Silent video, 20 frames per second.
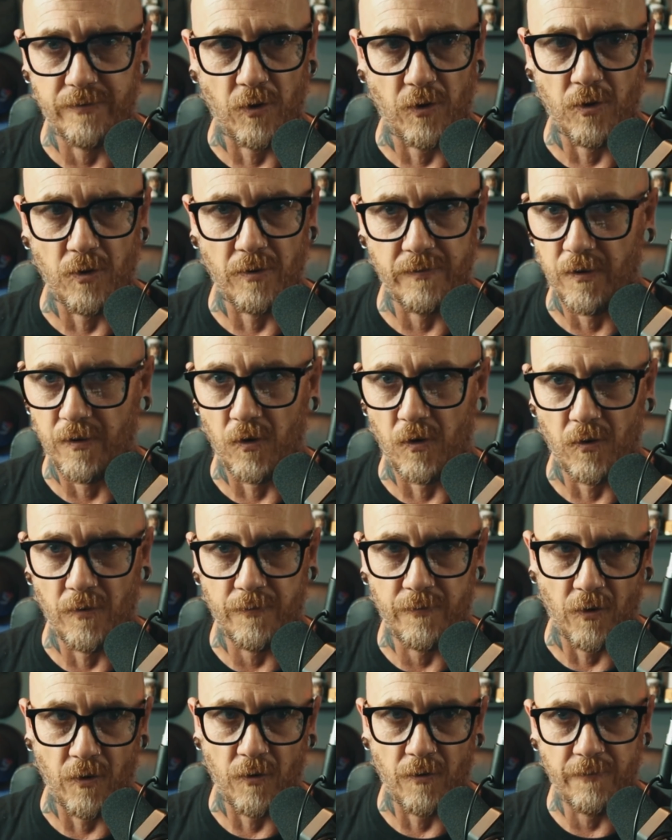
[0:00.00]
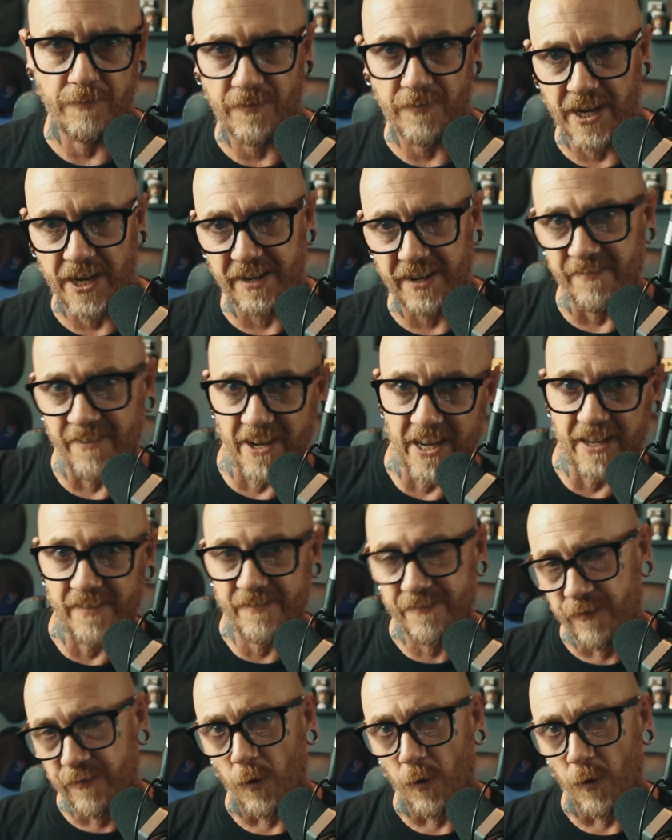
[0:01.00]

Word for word: four four four figgity figgity